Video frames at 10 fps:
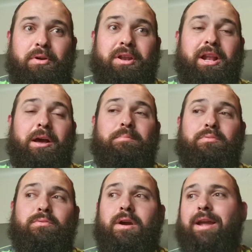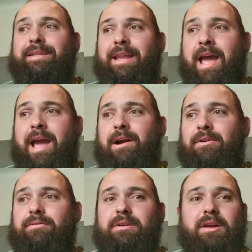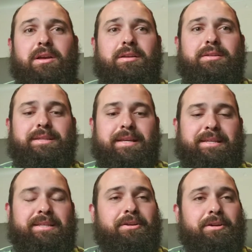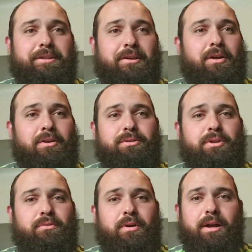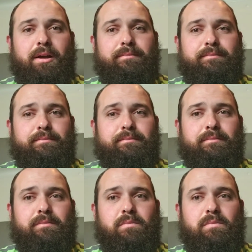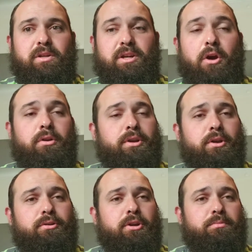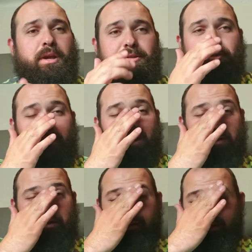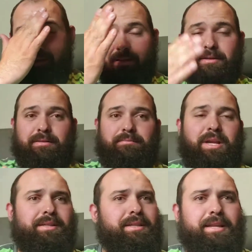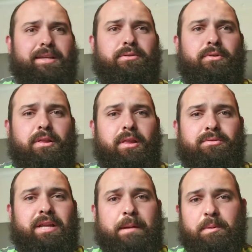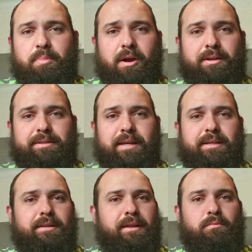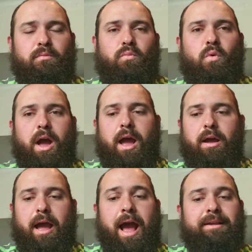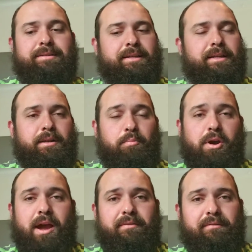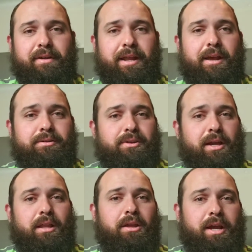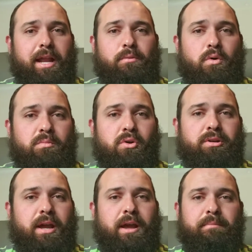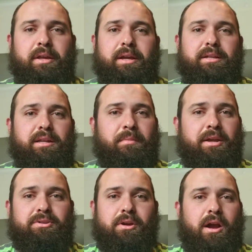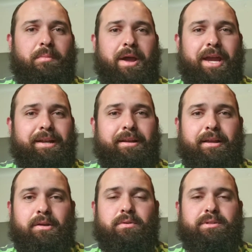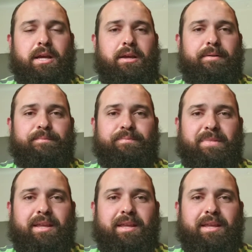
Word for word: putting it up right now since it took so long to uh, go to YouTube yesterday because it takes a real long time to process and then I send it to private video so I can look at it one more time to make sure all my editing was uh,